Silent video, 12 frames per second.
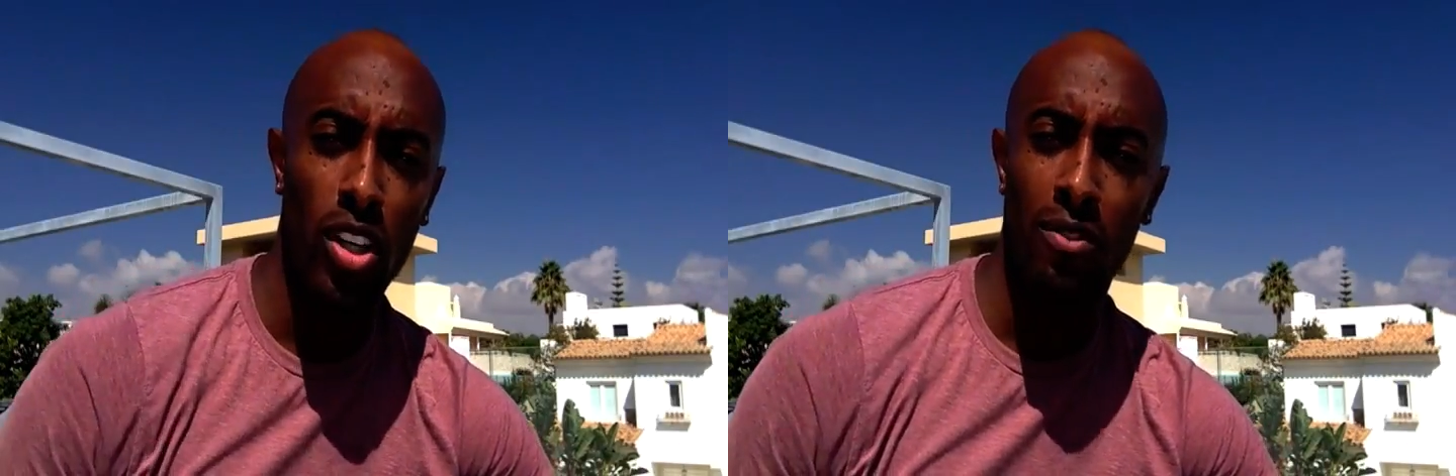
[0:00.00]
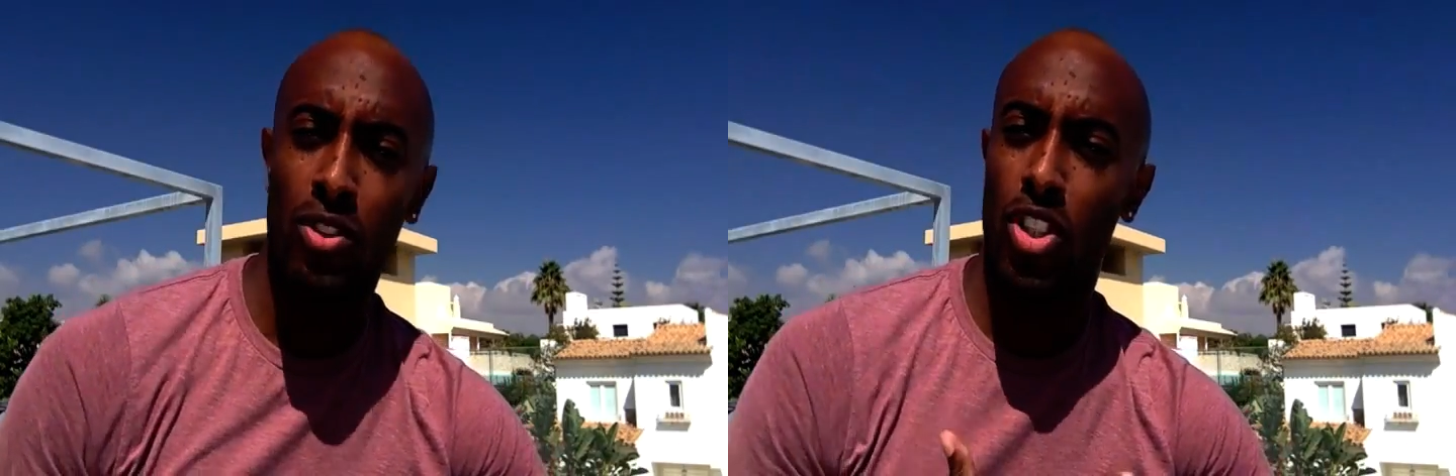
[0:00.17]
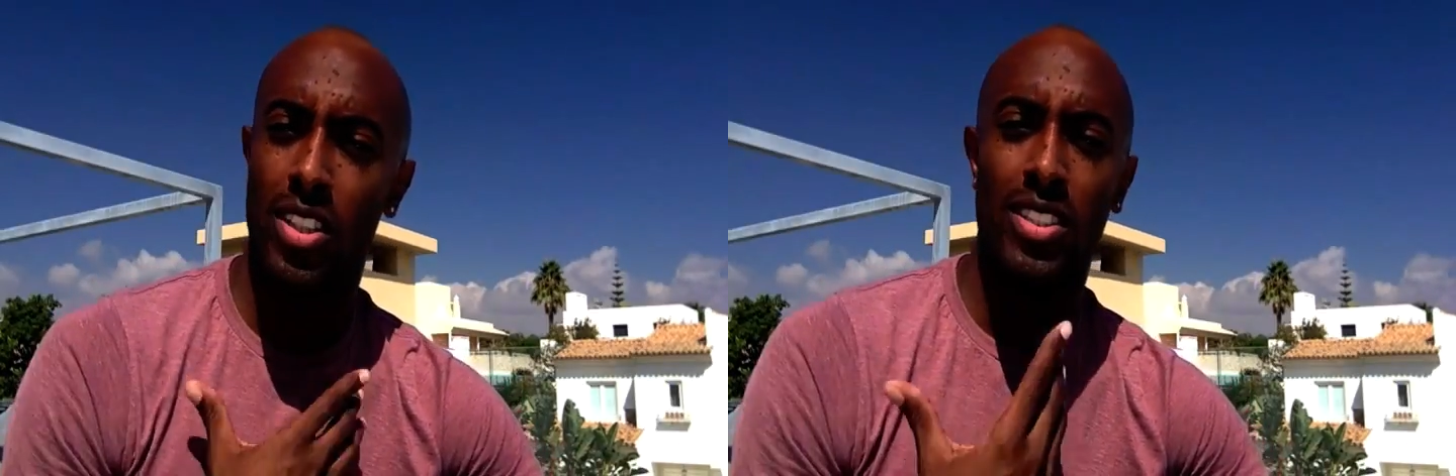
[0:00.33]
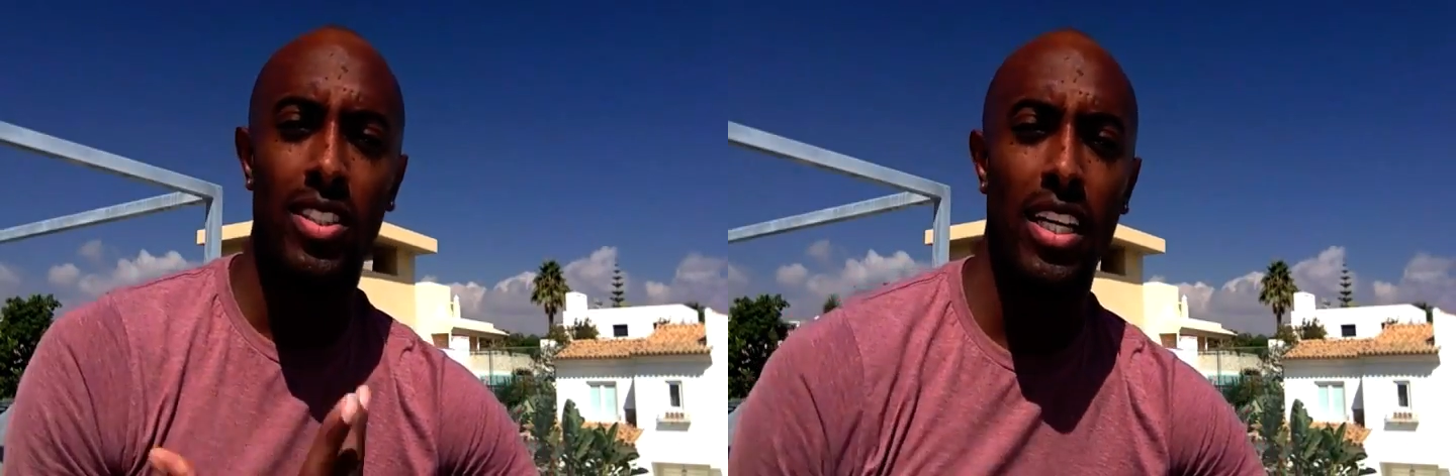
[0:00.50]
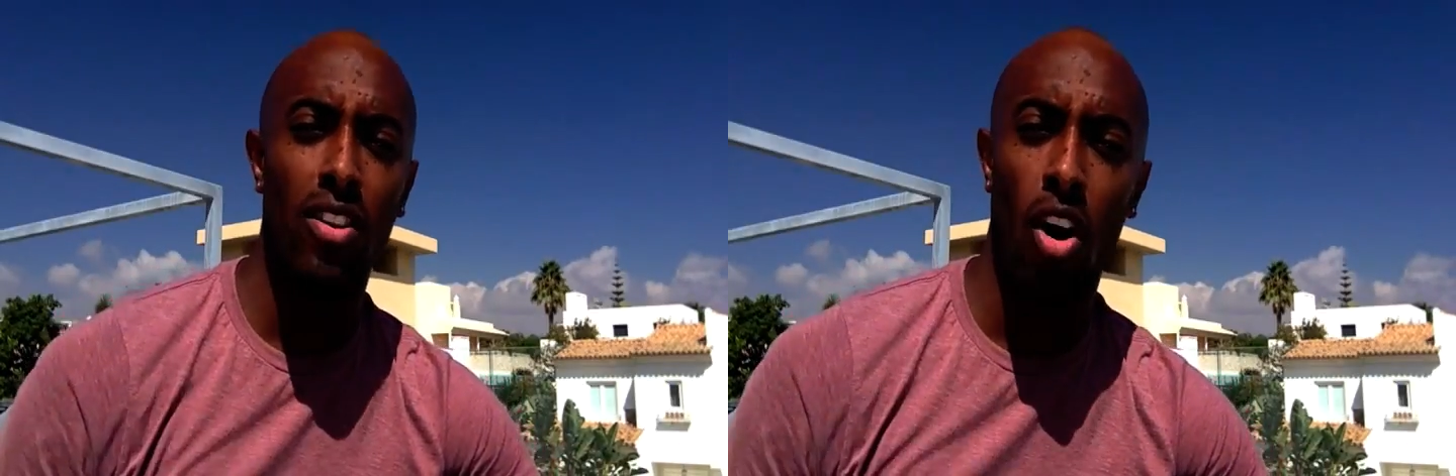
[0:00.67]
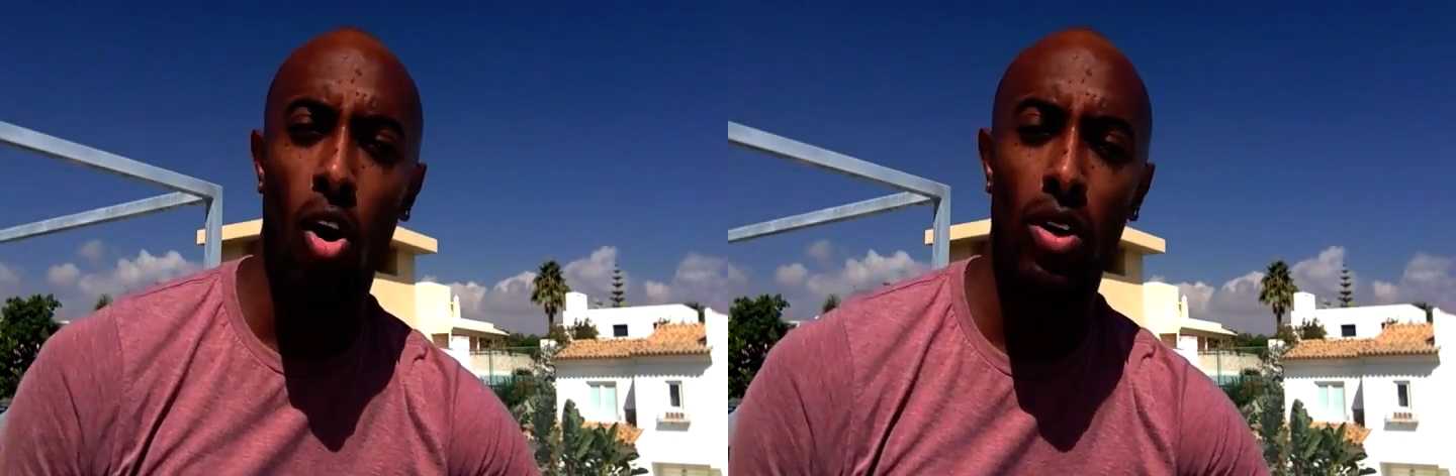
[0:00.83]
I've just
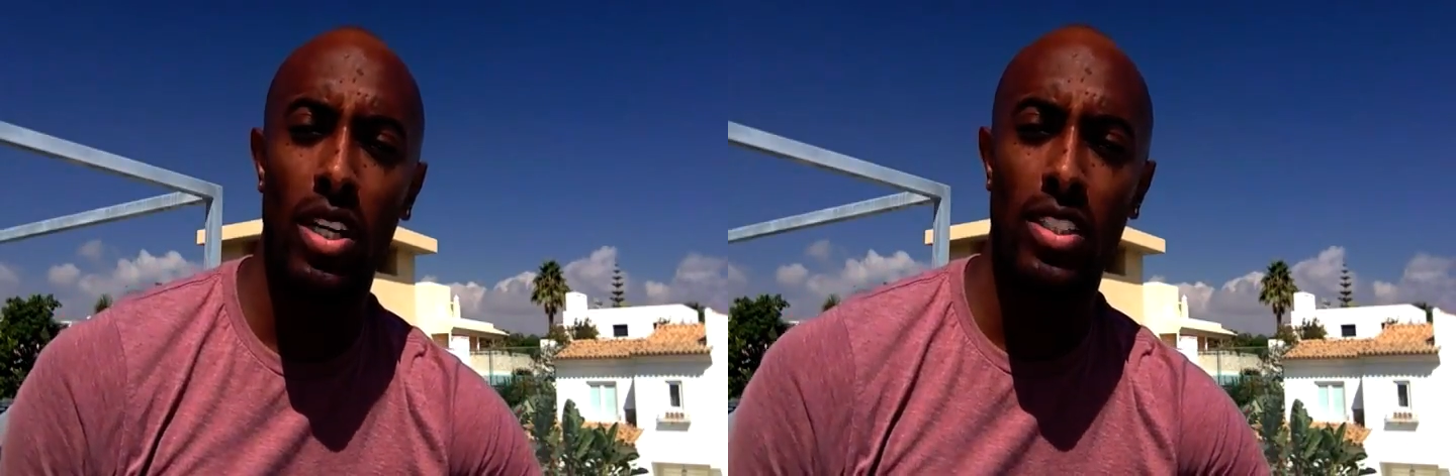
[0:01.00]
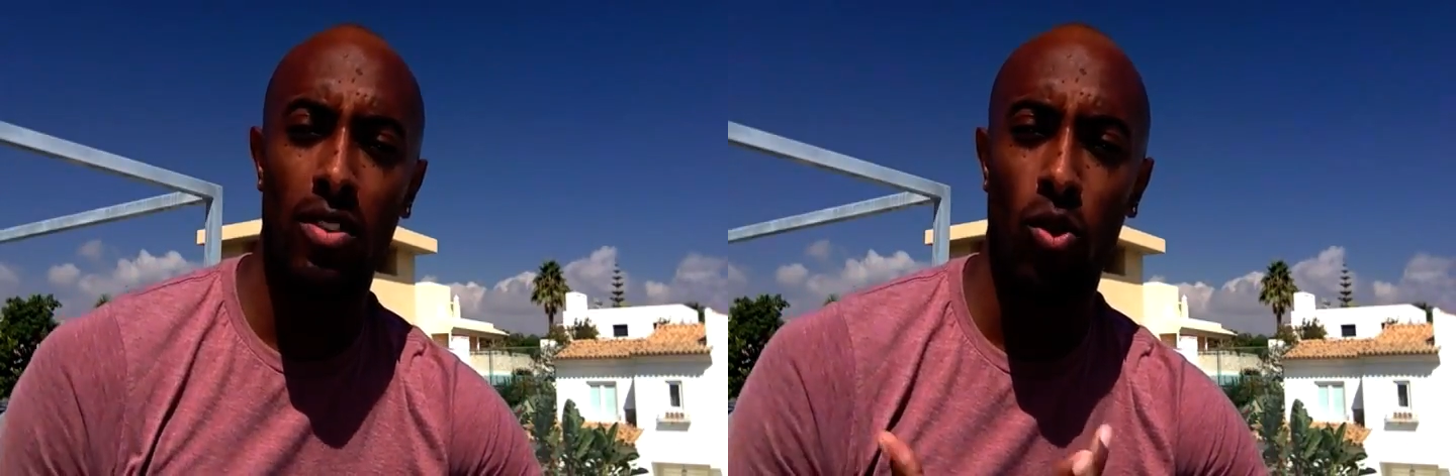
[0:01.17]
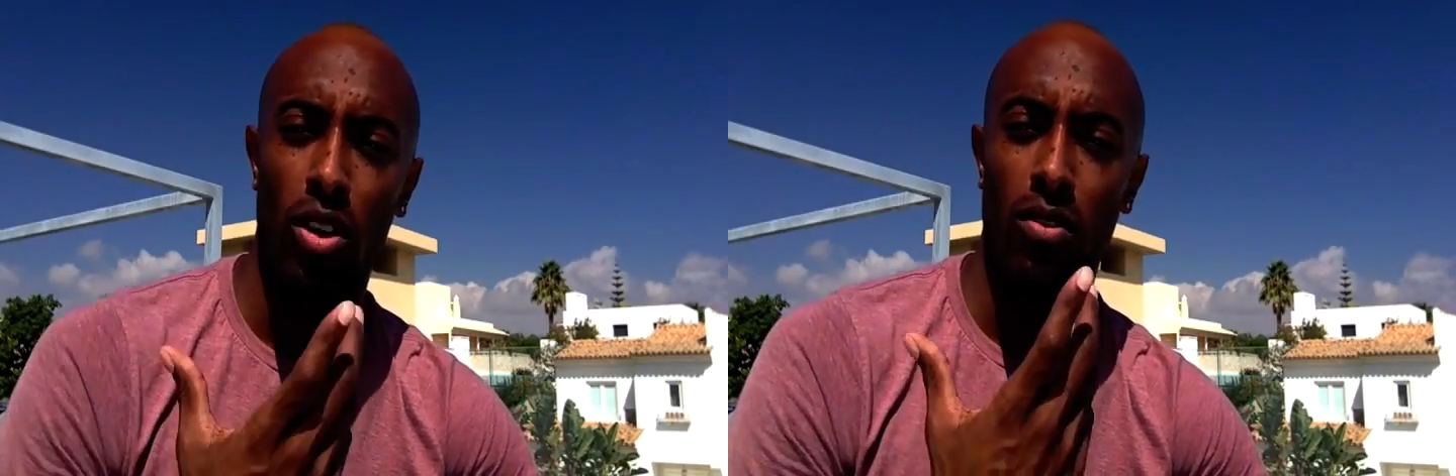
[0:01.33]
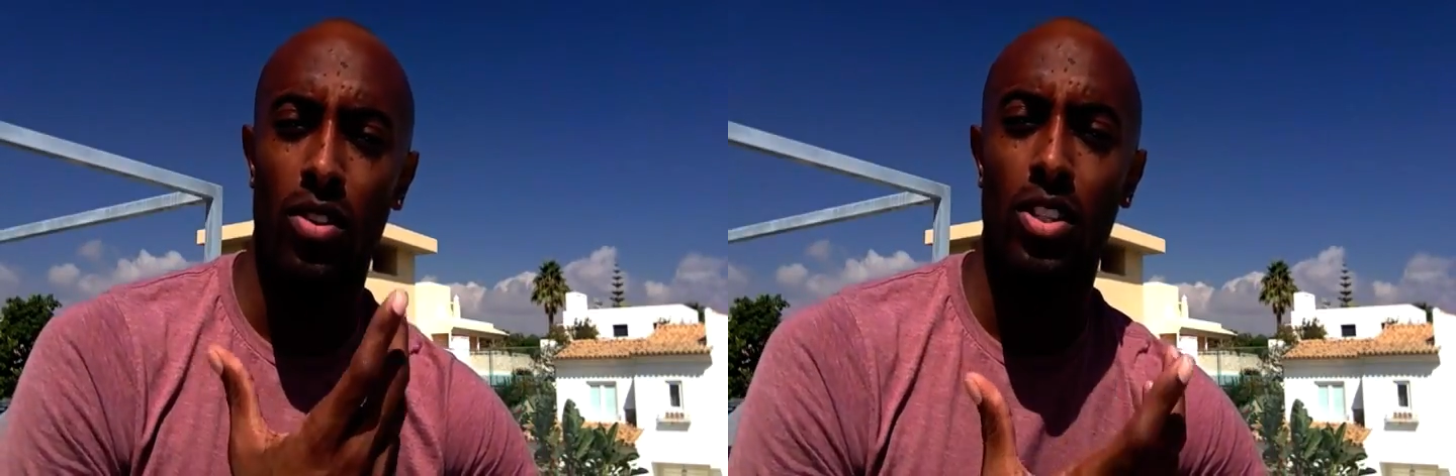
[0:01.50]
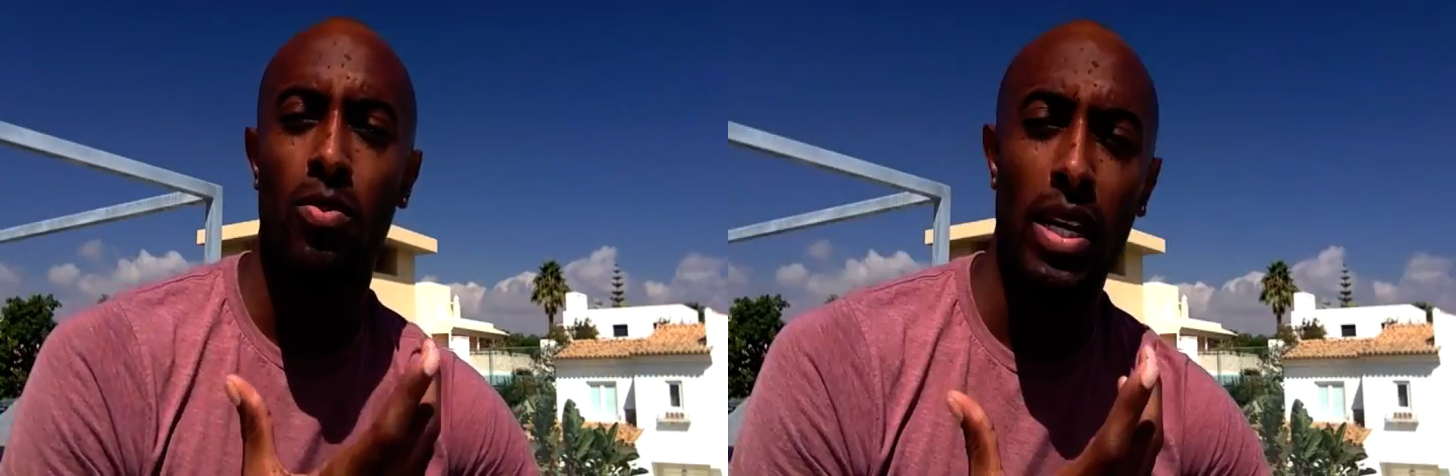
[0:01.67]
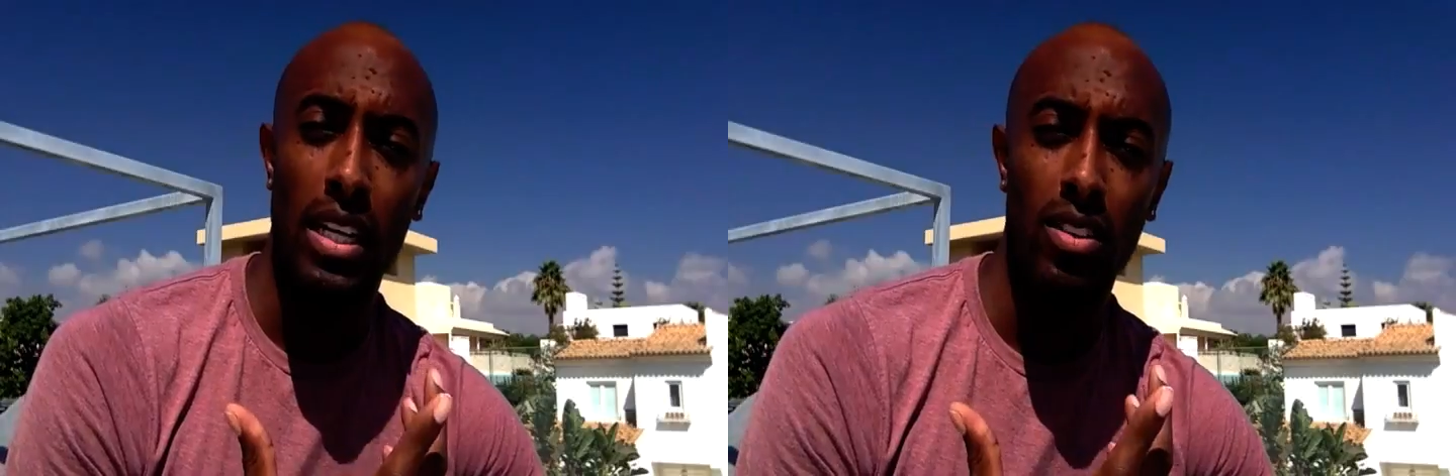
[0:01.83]
seen the whole list of all of the
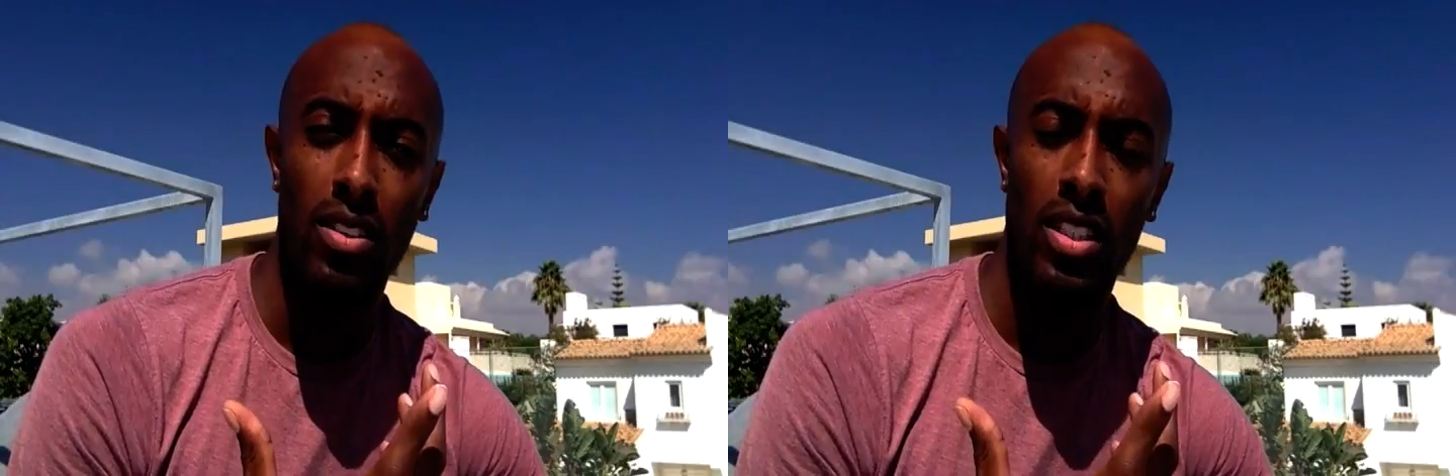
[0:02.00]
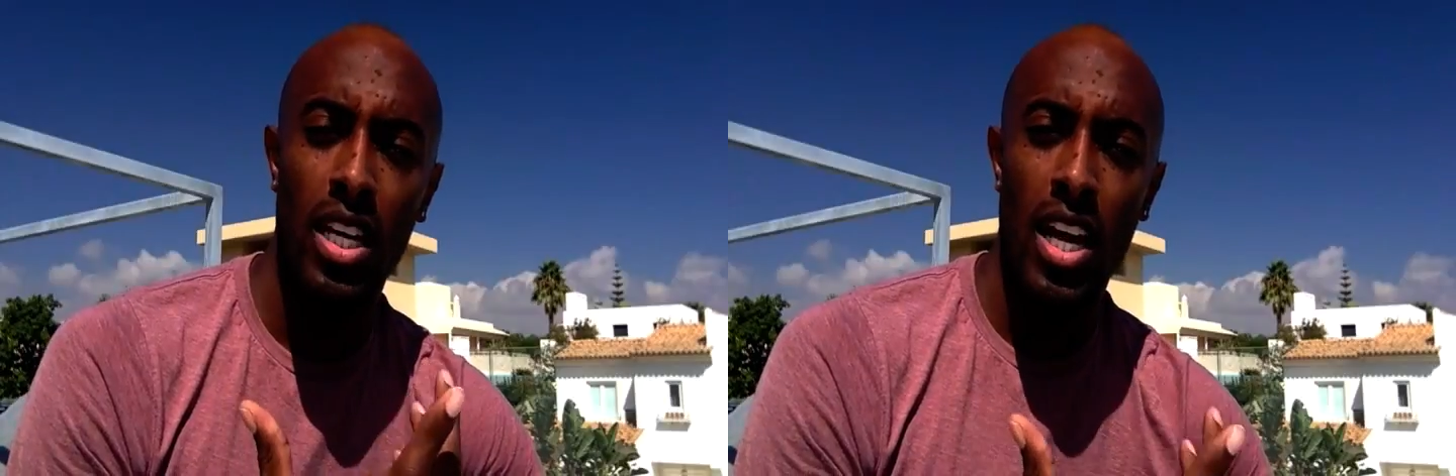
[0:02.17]
speakers.